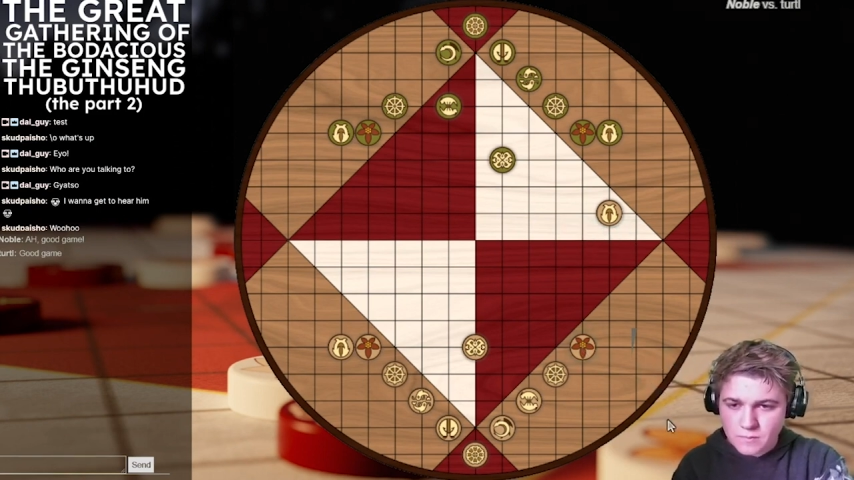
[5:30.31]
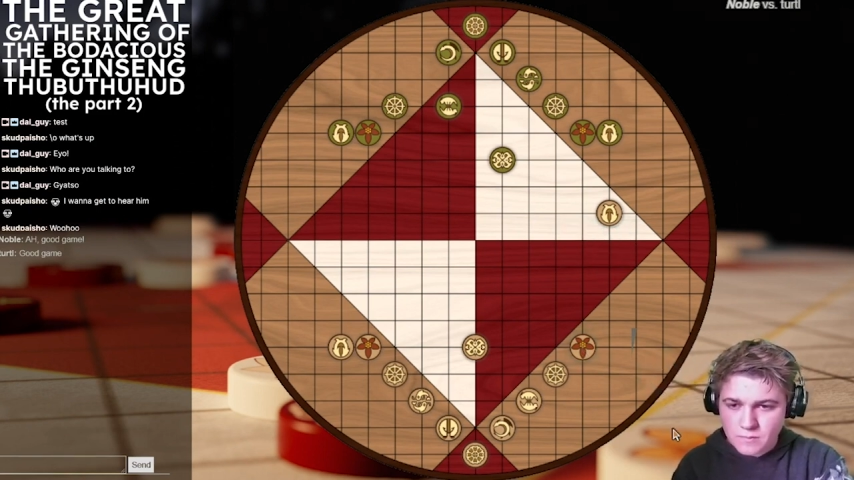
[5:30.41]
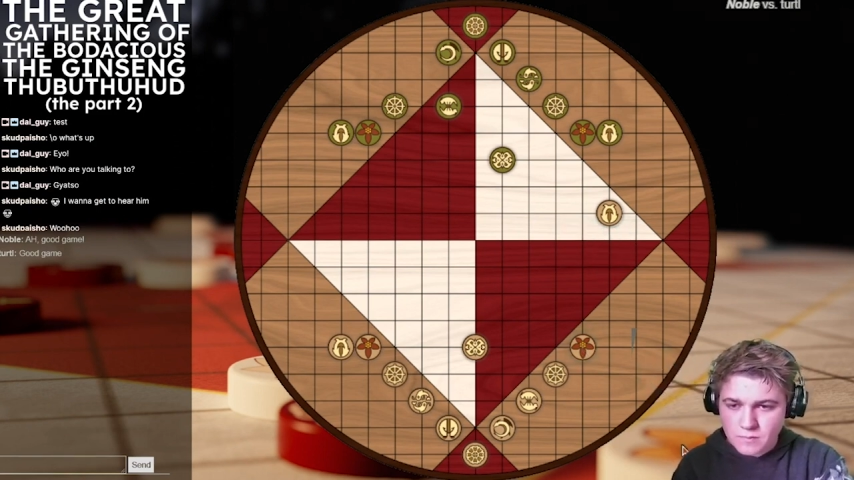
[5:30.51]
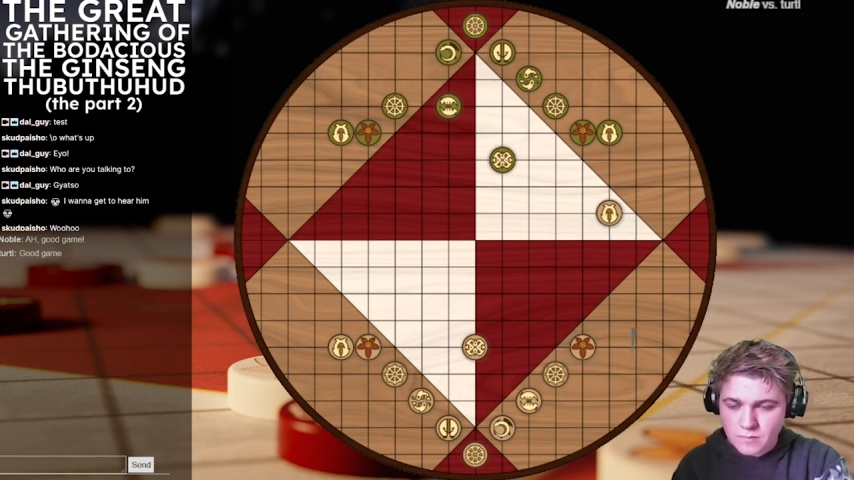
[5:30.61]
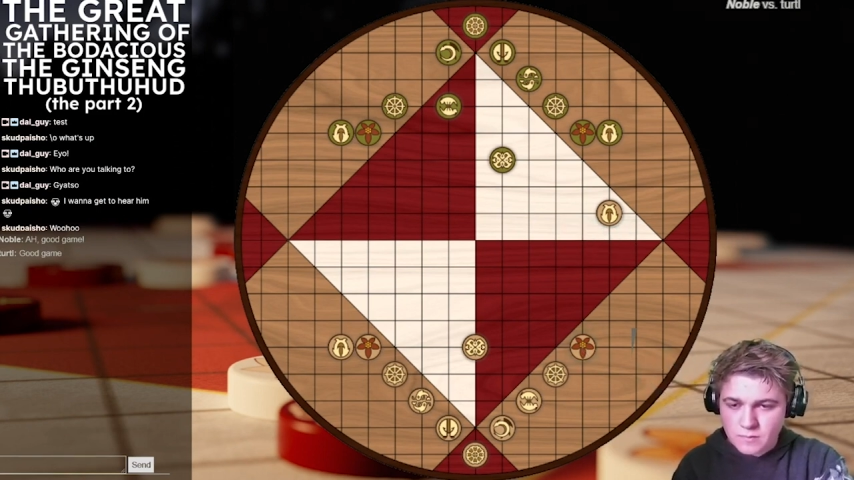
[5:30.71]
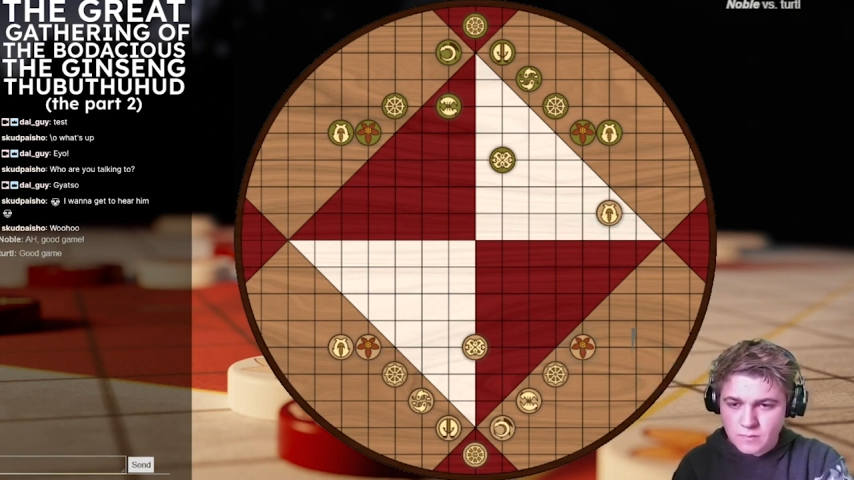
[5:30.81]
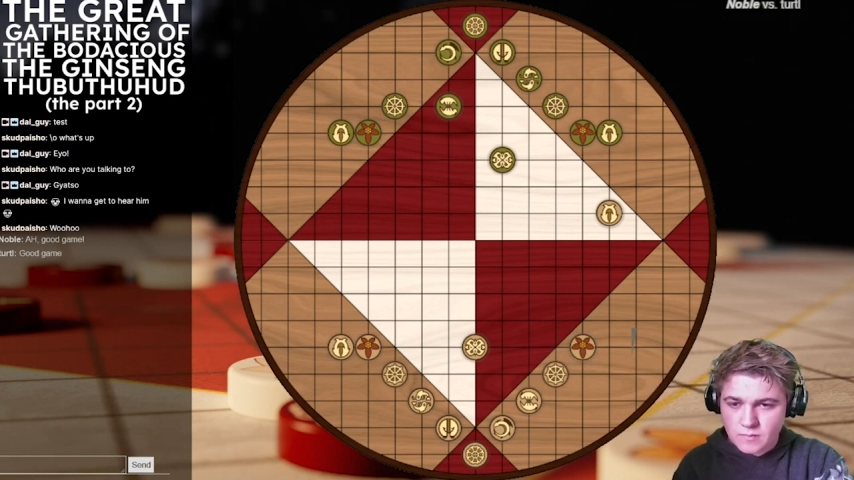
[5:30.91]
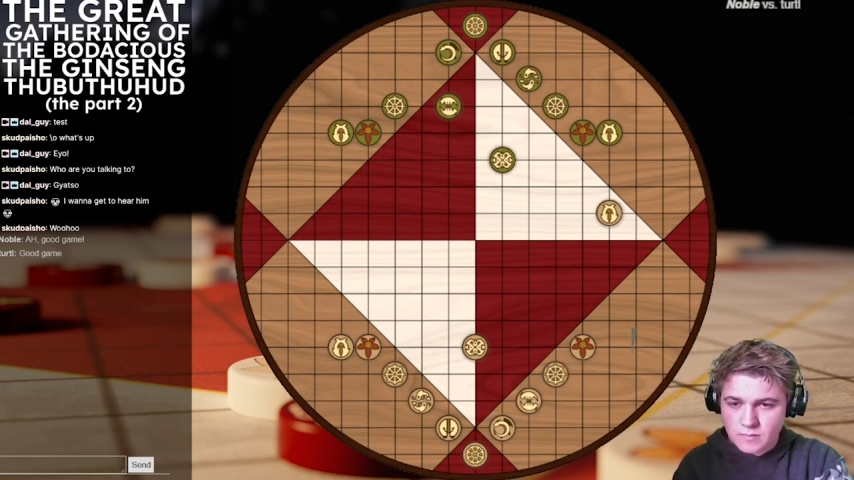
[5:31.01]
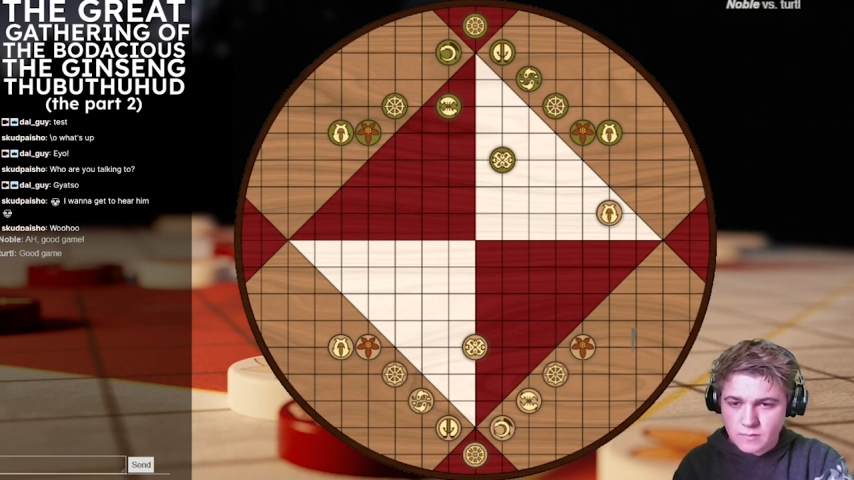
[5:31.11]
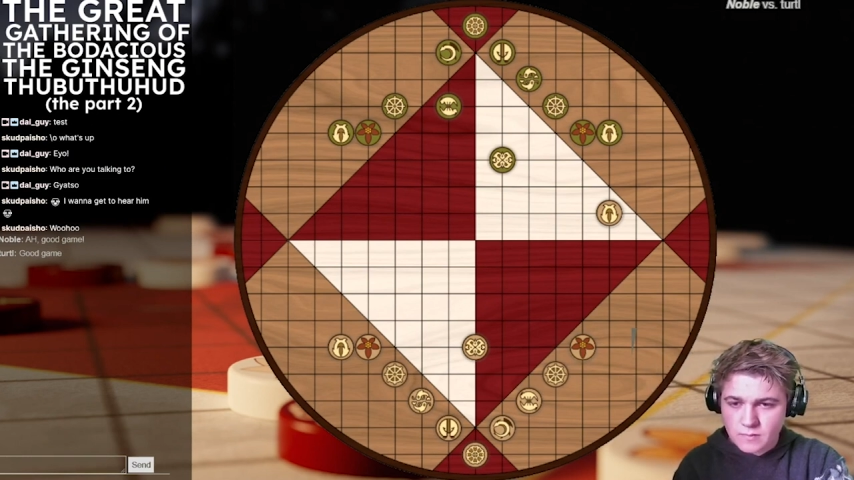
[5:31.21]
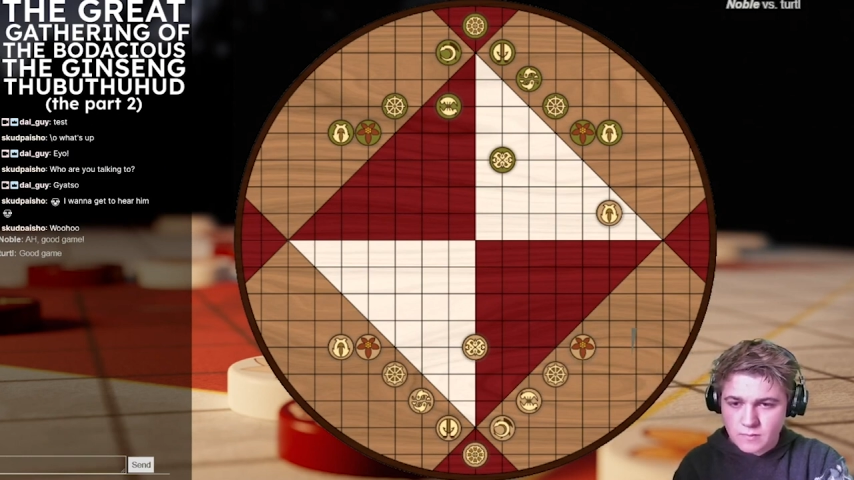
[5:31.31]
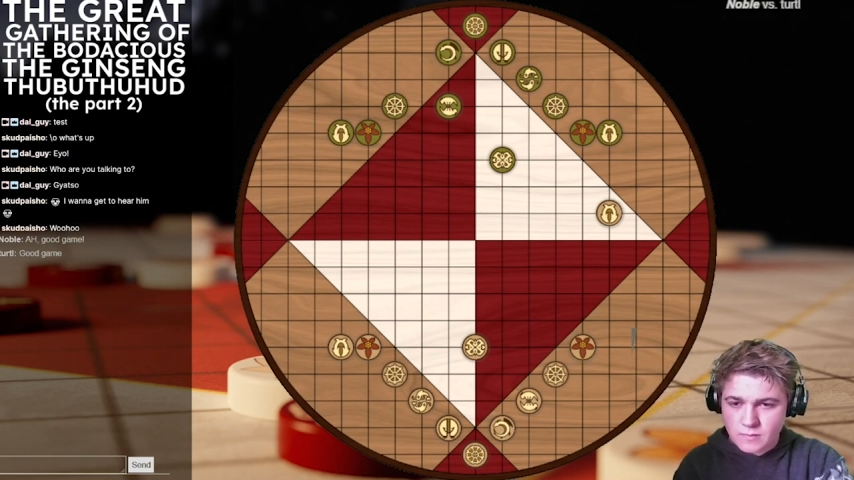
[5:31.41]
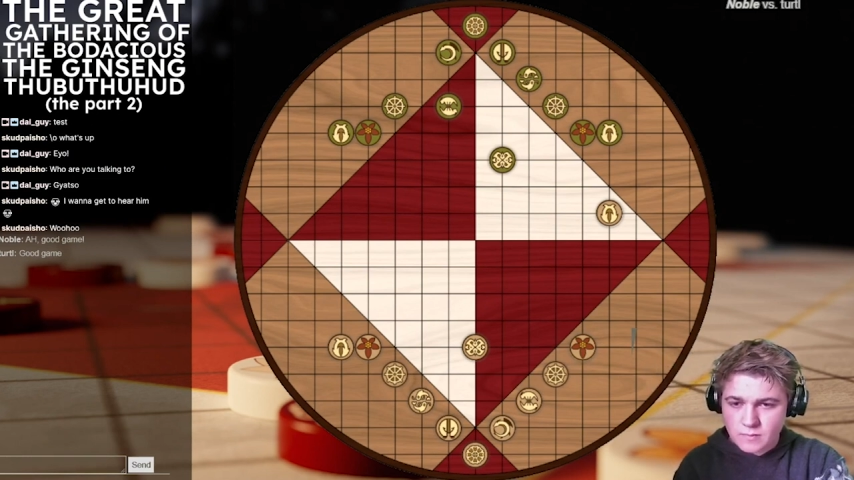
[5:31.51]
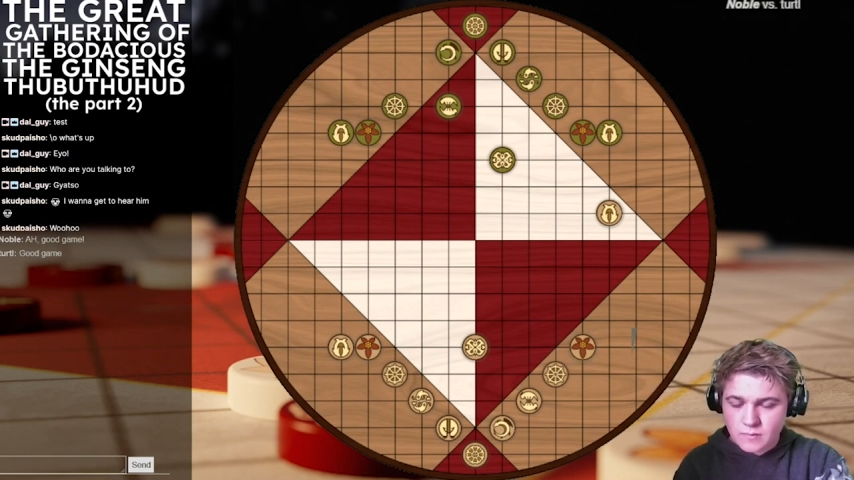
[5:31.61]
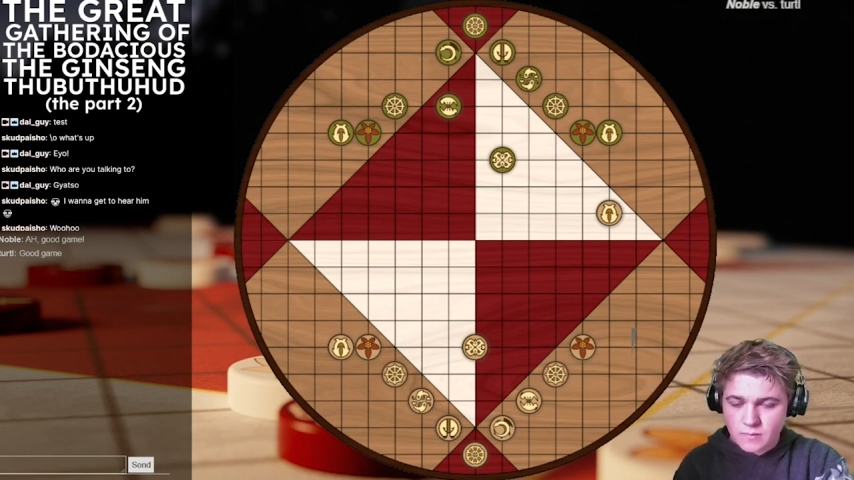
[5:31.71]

this is because